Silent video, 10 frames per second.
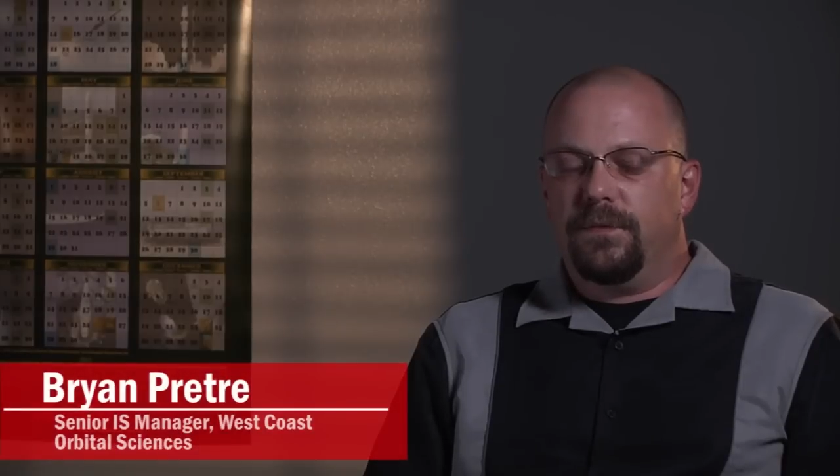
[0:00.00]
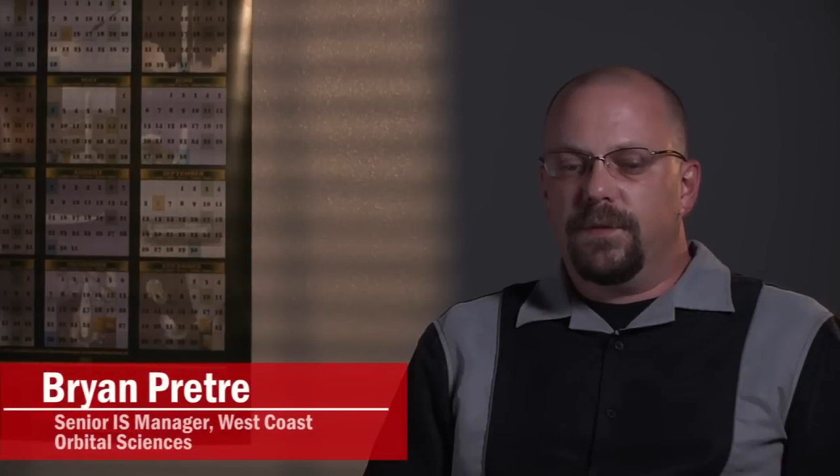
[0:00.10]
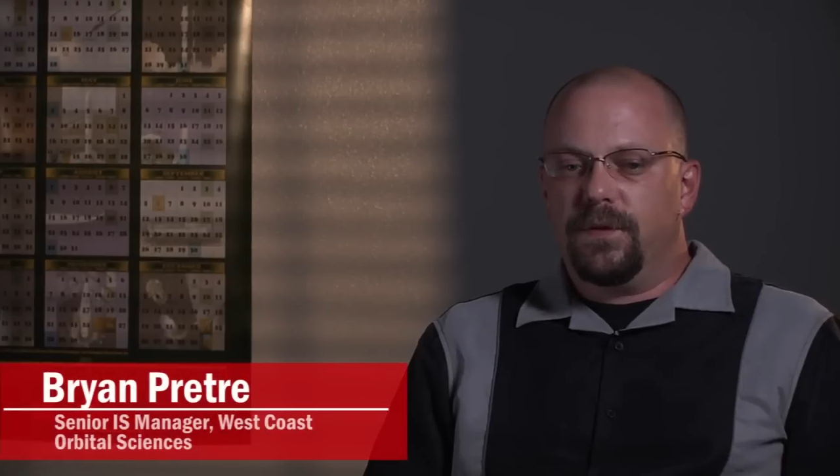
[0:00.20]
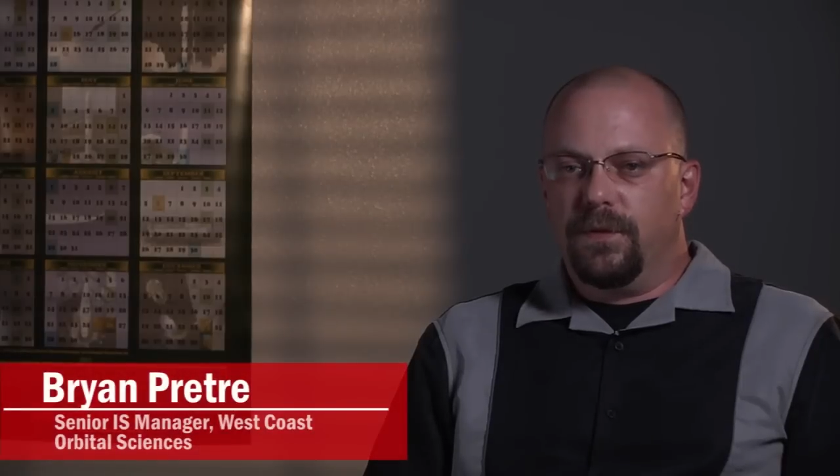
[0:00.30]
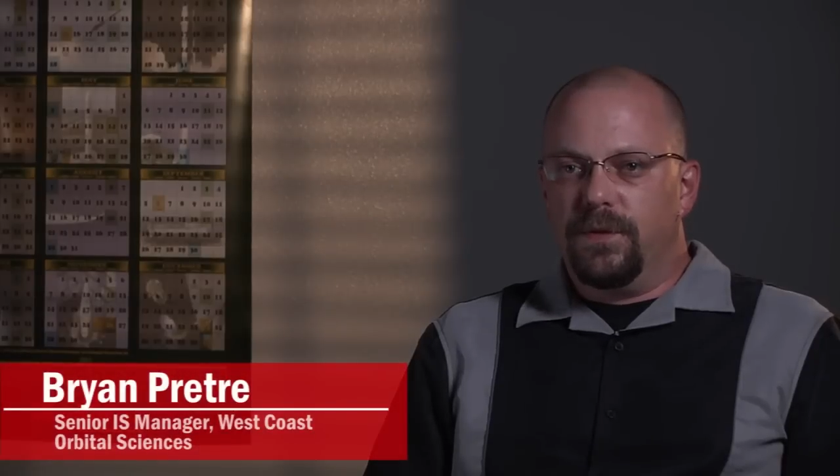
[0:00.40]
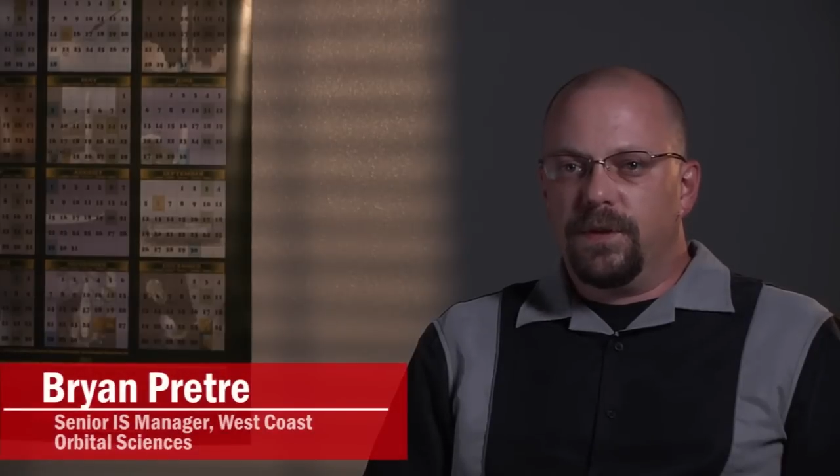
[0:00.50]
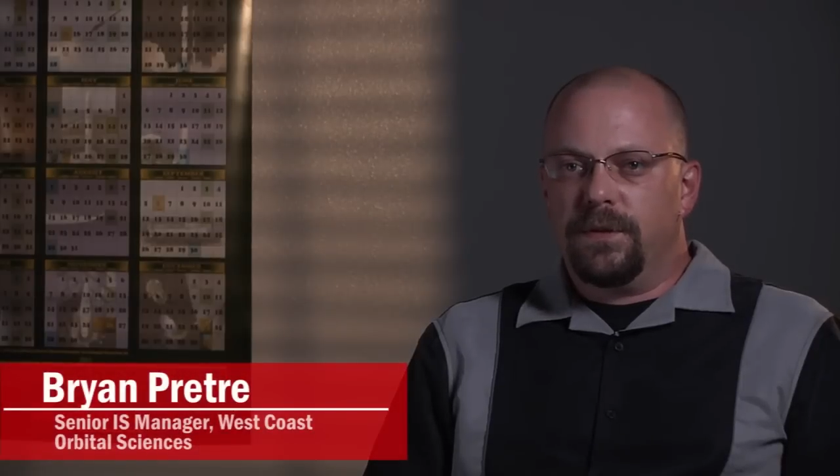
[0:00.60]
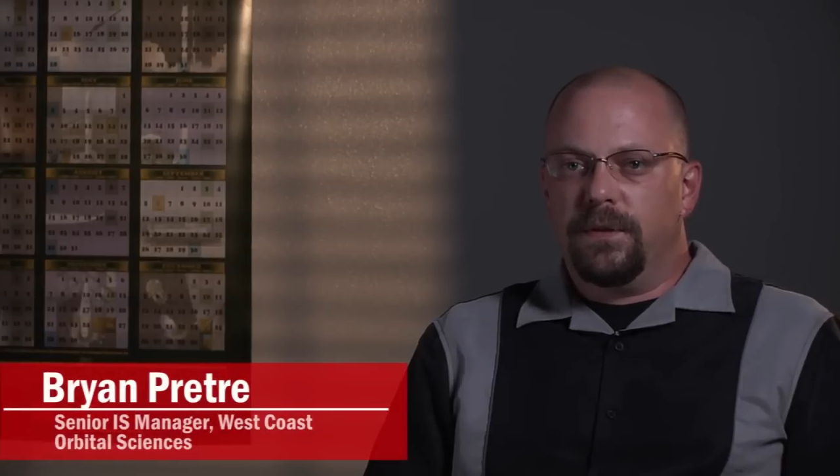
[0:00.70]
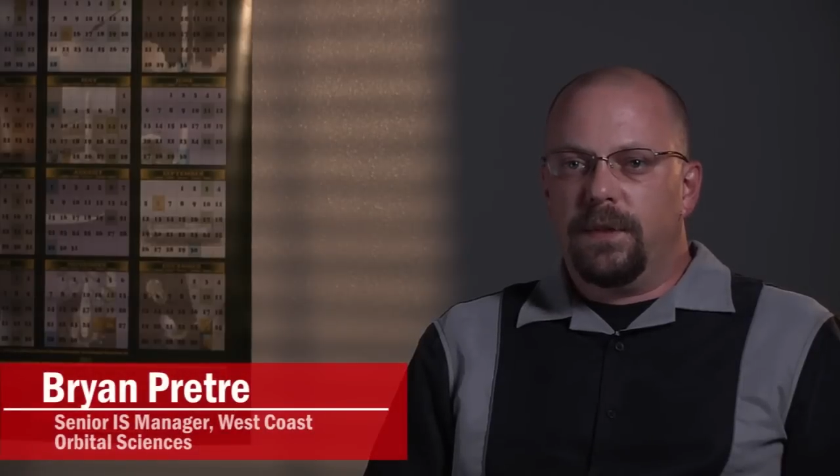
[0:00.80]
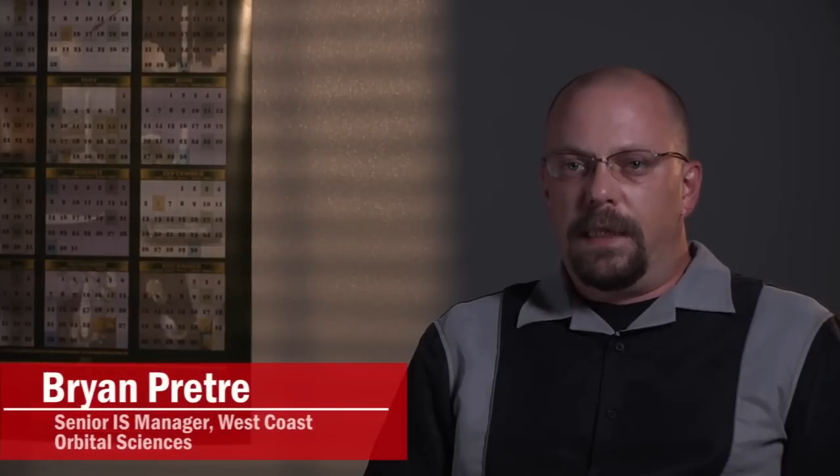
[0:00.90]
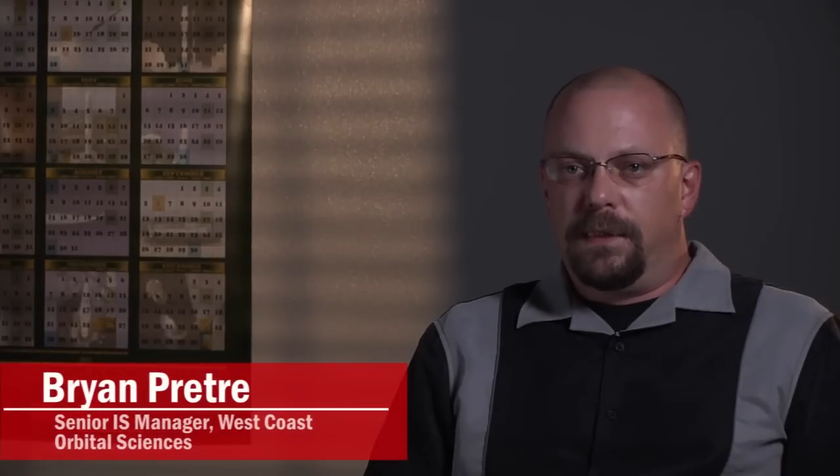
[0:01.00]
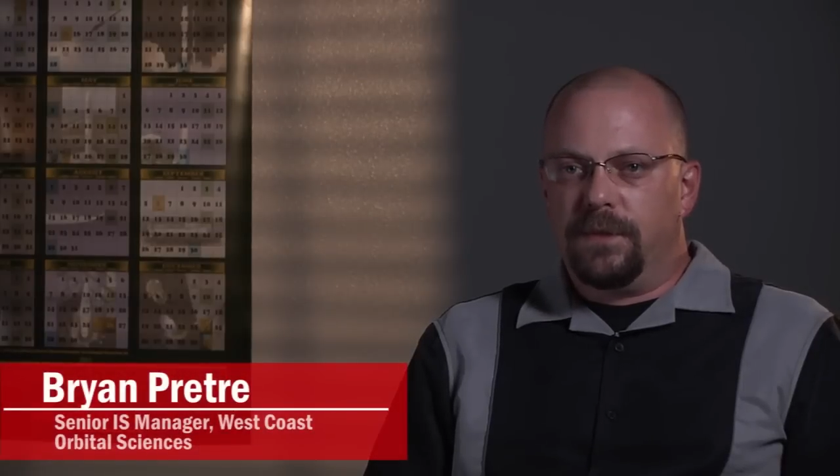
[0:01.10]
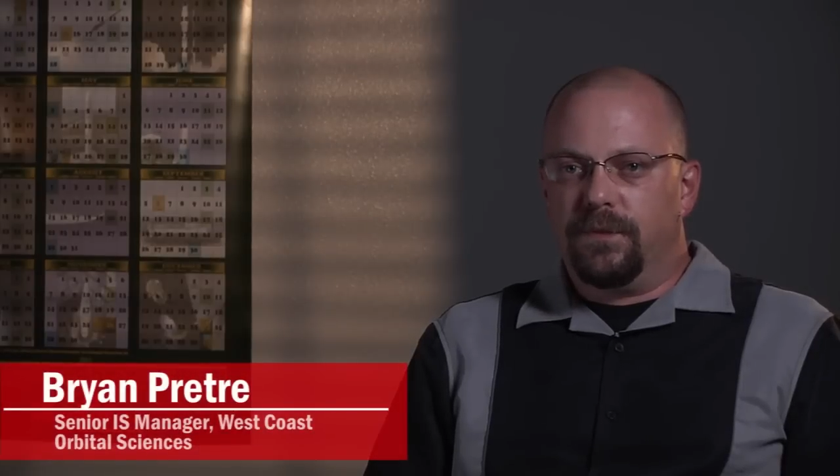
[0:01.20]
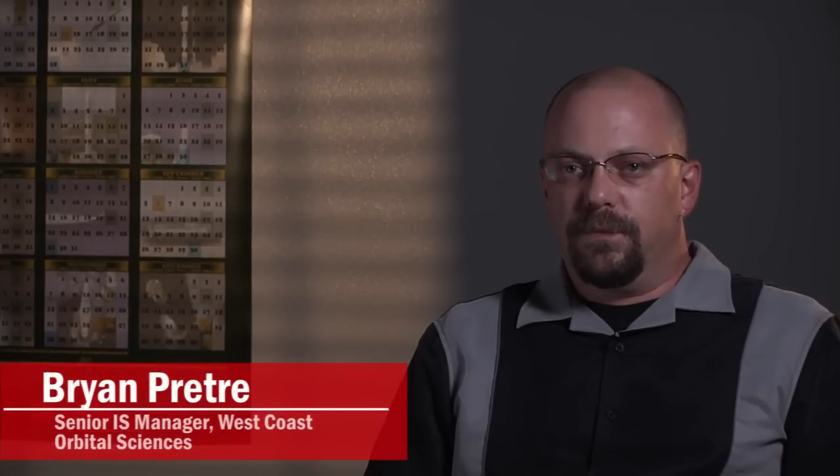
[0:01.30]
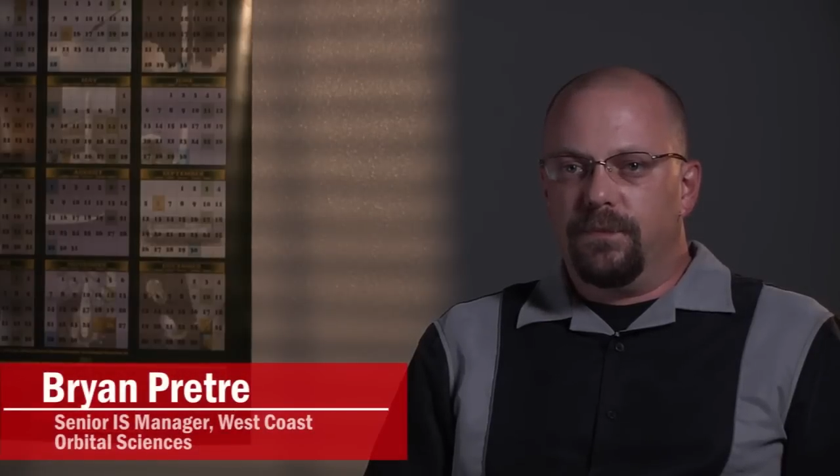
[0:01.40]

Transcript: solution has